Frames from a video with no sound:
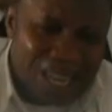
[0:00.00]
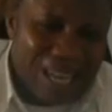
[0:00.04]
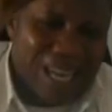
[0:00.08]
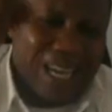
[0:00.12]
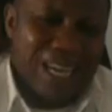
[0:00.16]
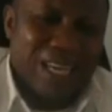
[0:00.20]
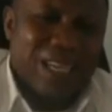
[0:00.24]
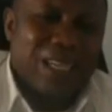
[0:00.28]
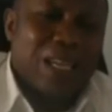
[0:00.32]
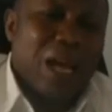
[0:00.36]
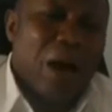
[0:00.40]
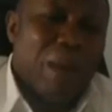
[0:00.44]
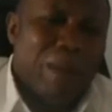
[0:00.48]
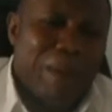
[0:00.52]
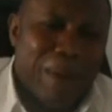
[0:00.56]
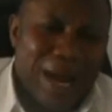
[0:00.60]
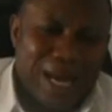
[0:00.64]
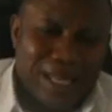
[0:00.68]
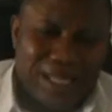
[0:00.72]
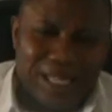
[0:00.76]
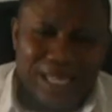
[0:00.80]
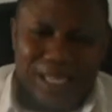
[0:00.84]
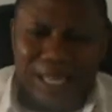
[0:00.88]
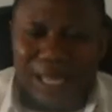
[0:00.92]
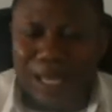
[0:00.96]
In the
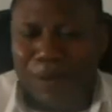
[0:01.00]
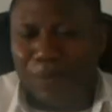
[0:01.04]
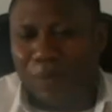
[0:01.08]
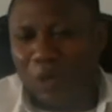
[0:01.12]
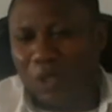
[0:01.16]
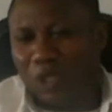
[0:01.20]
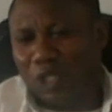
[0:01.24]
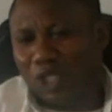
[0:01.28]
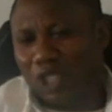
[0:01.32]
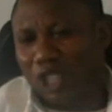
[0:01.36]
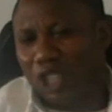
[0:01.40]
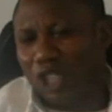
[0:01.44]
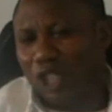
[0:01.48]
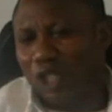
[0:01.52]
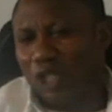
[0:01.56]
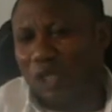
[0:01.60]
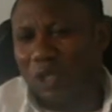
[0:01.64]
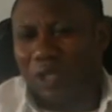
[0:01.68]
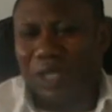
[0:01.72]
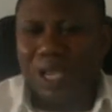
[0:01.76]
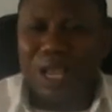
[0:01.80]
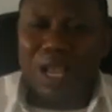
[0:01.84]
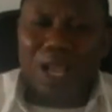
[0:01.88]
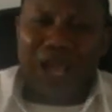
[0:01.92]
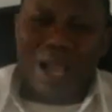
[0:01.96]
mighty name of
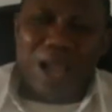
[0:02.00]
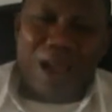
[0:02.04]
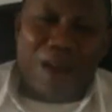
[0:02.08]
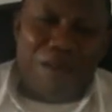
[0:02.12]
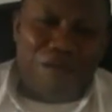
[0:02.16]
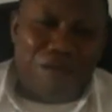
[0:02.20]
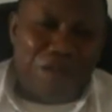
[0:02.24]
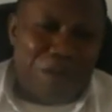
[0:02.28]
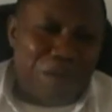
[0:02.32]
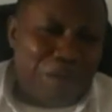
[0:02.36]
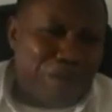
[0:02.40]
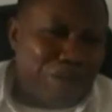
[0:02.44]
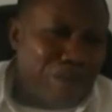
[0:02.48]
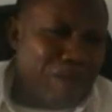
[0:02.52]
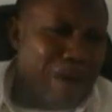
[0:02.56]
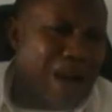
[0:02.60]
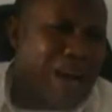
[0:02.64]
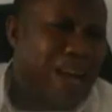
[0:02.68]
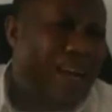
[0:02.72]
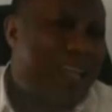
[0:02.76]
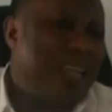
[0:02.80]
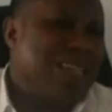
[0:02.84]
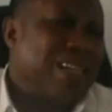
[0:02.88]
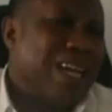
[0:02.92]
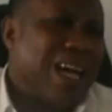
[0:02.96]
Jesus, every
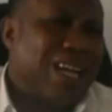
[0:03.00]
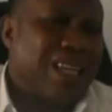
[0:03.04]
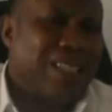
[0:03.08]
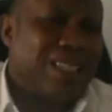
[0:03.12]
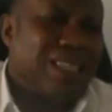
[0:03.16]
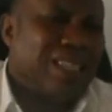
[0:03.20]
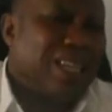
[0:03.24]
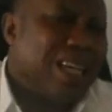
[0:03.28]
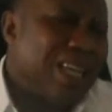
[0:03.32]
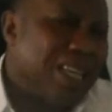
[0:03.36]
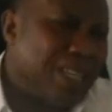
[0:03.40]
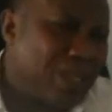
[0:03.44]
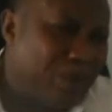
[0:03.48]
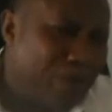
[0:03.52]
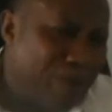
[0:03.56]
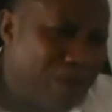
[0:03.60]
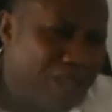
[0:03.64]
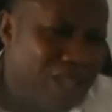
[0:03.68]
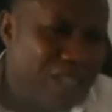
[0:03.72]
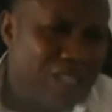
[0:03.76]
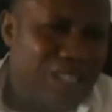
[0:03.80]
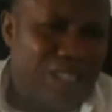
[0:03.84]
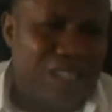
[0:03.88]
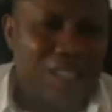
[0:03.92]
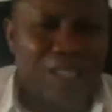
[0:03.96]
marriage that is
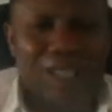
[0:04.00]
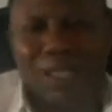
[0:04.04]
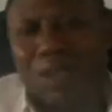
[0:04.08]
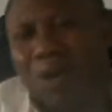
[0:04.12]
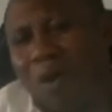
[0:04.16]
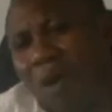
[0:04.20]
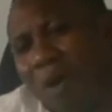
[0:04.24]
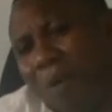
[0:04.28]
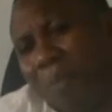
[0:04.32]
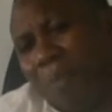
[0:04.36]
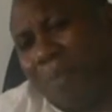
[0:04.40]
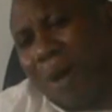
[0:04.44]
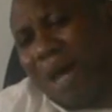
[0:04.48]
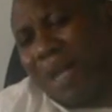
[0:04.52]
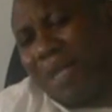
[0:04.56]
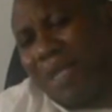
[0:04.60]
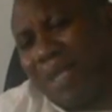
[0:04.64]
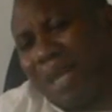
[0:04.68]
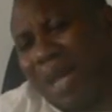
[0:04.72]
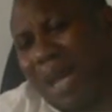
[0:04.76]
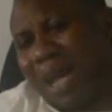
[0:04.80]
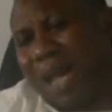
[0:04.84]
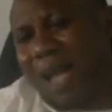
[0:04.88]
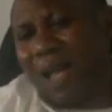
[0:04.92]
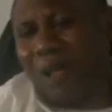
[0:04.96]
experiencing up and
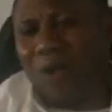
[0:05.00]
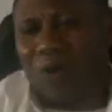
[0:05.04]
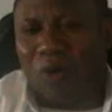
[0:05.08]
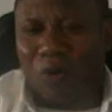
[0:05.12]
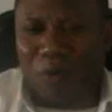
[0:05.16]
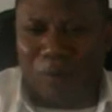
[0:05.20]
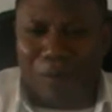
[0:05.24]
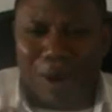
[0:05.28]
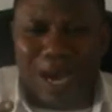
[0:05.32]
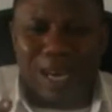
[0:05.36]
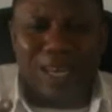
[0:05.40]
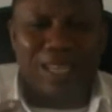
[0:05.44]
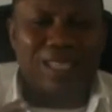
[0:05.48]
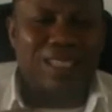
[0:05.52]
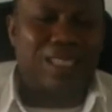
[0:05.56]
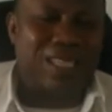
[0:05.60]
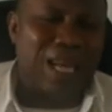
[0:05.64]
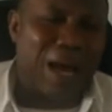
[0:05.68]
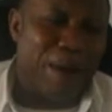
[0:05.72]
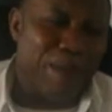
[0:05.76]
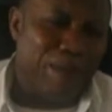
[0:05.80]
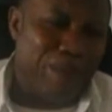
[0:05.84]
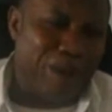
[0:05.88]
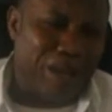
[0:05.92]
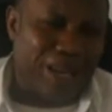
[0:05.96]
down, I command the
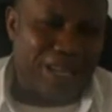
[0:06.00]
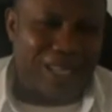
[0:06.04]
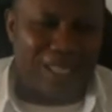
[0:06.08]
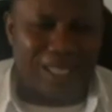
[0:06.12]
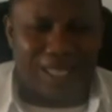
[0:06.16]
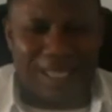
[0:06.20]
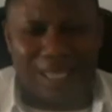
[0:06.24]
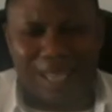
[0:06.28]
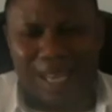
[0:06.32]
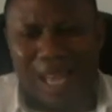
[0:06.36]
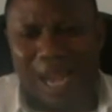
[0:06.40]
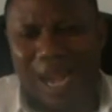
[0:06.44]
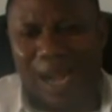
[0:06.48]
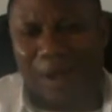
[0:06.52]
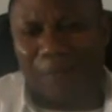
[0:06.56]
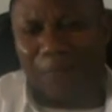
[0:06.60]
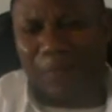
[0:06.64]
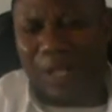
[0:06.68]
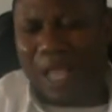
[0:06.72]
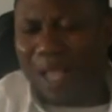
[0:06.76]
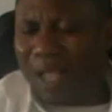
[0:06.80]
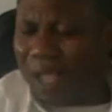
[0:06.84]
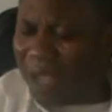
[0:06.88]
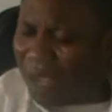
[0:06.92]
stability now.